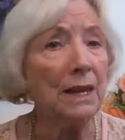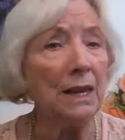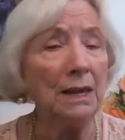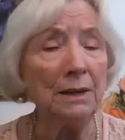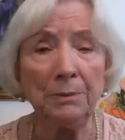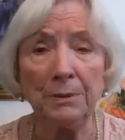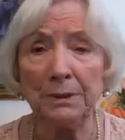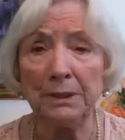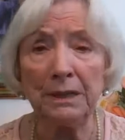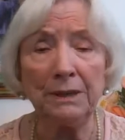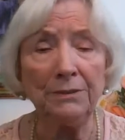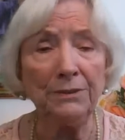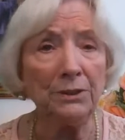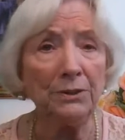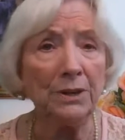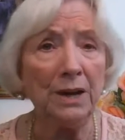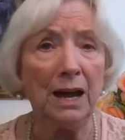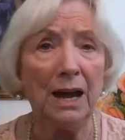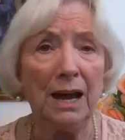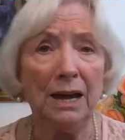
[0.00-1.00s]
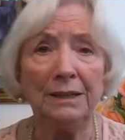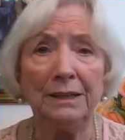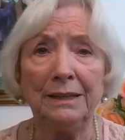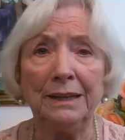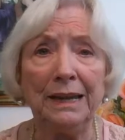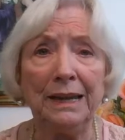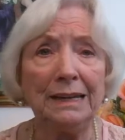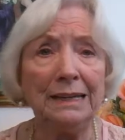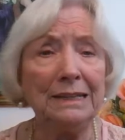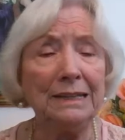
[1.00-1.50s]
And believe it or not,
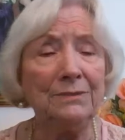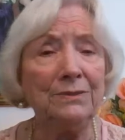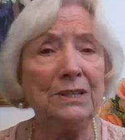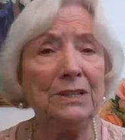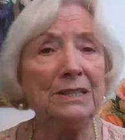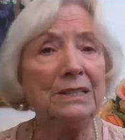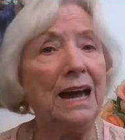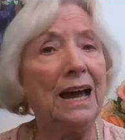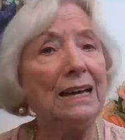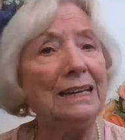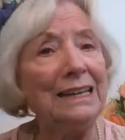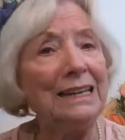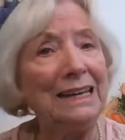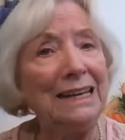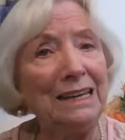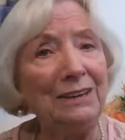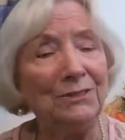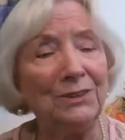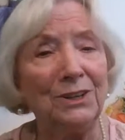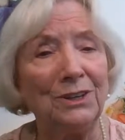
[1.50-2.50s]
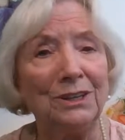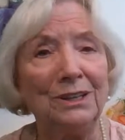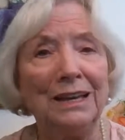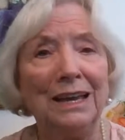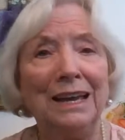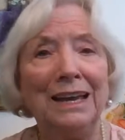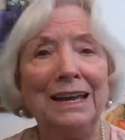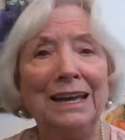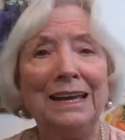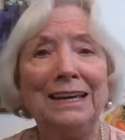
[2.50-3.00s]
negative is not
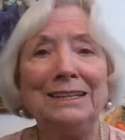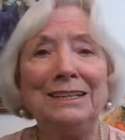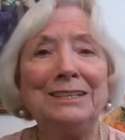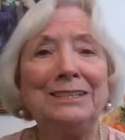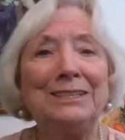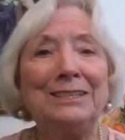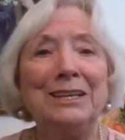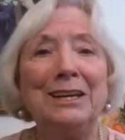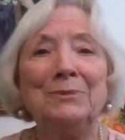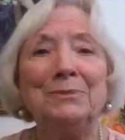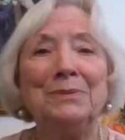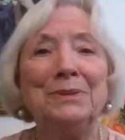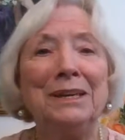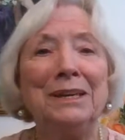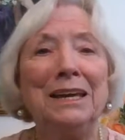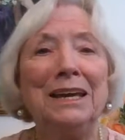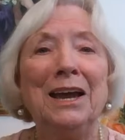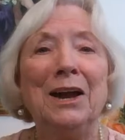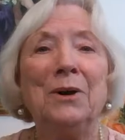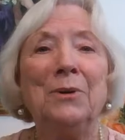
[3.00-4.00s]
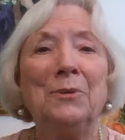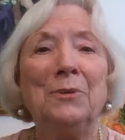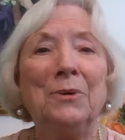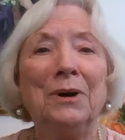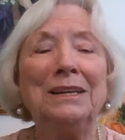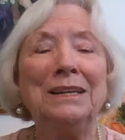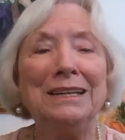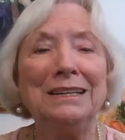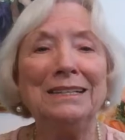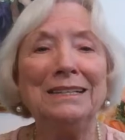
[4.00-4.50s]
evil. It is simply
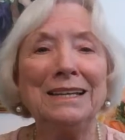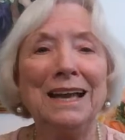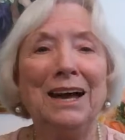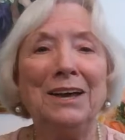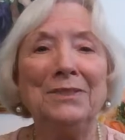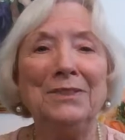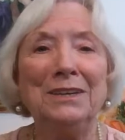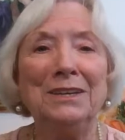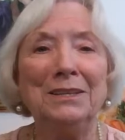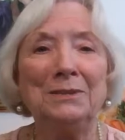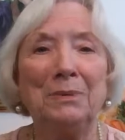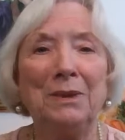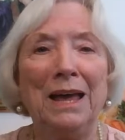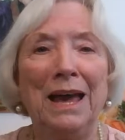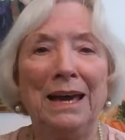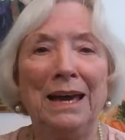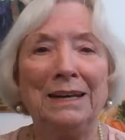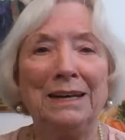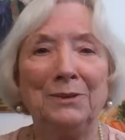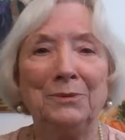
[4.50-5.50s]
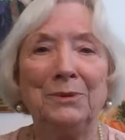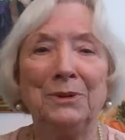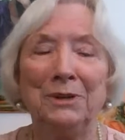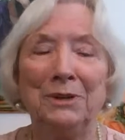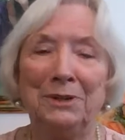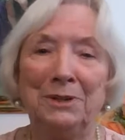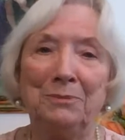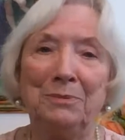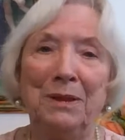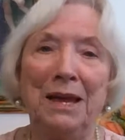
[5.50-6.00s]
what is on this planet.
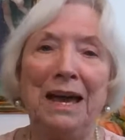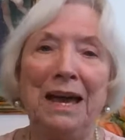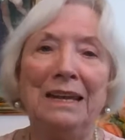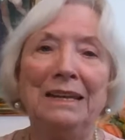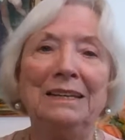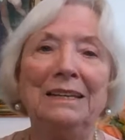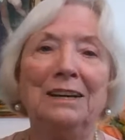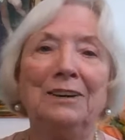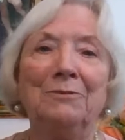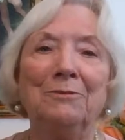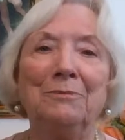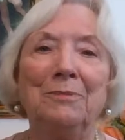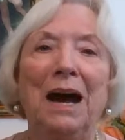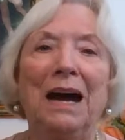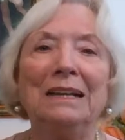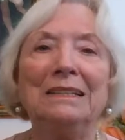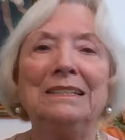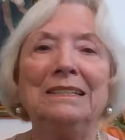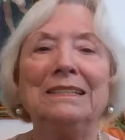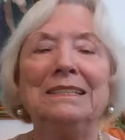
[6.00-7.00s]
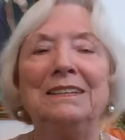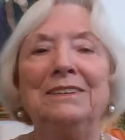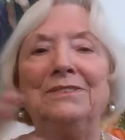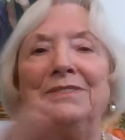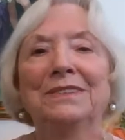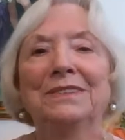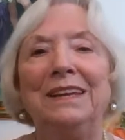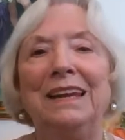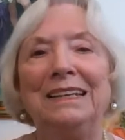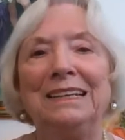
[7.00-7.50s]
We're in a planet of
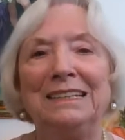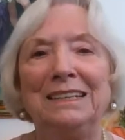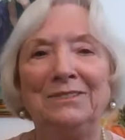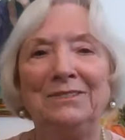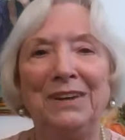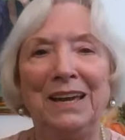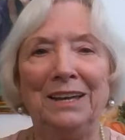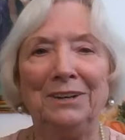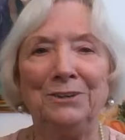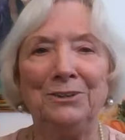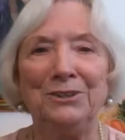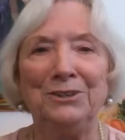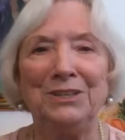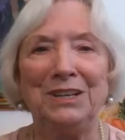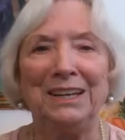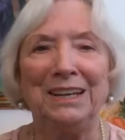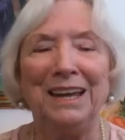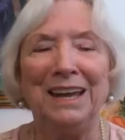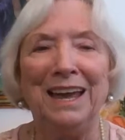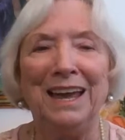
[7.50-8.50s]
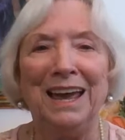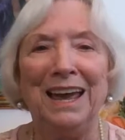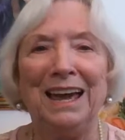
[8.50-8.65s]
positive, negative energy.